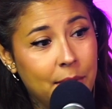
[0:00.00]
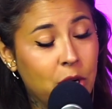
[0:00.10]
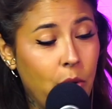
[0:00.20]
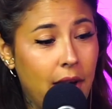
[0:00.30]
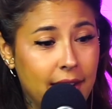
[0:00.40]
to
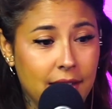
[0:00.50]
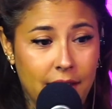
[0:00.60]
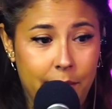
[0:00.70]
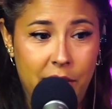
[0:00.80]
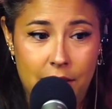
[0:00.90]
go out on a
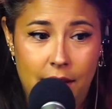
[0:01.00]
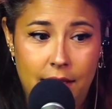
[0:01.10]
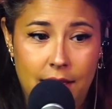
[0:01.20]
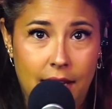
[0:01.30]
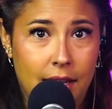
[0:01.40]
limb here
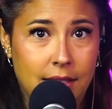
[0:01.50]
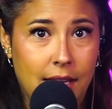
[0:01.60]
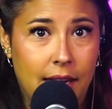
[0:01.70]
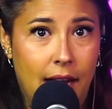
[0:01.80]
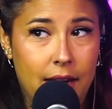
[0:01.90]
and
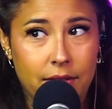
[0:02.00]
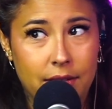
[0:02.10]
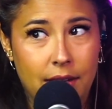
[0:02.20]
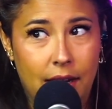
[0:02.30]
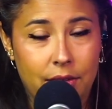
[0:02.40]
say I don't
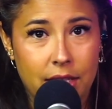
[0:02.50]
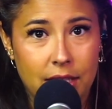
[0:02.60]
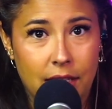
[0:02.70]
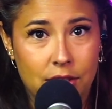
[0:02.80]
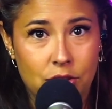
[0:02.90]

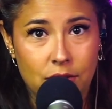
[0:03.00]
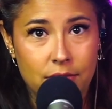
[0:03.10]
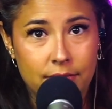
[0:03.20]
think that's true.